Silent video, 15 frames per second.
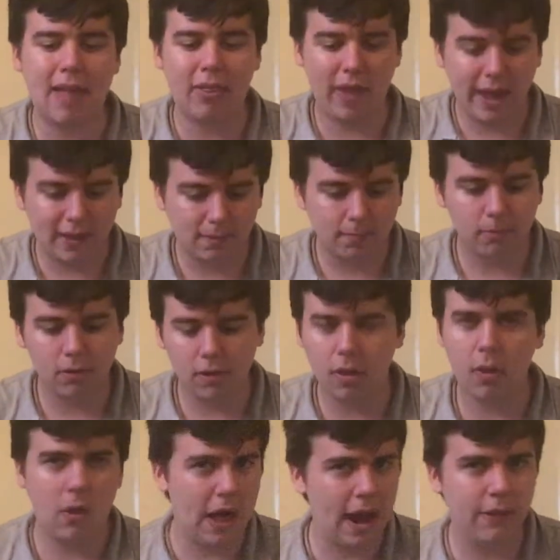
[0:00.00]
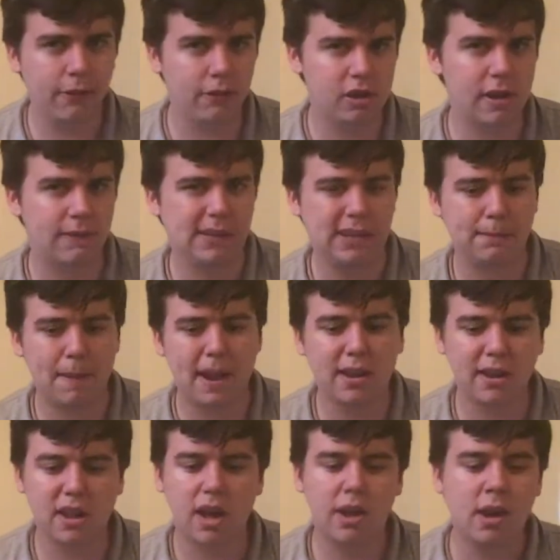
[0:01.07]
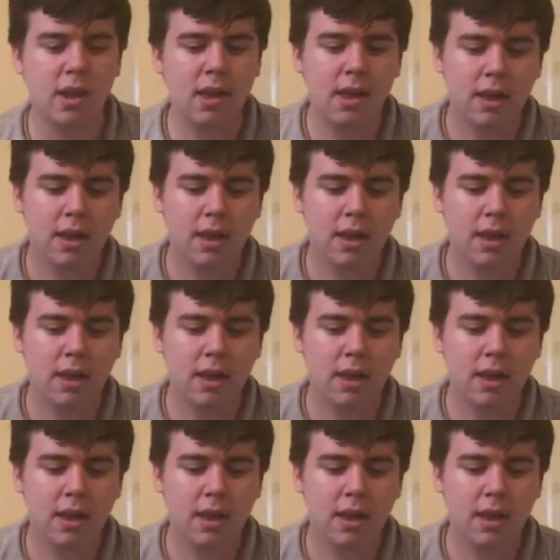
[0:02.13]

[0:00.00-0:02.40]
I like a lot of the stuff that this band's done.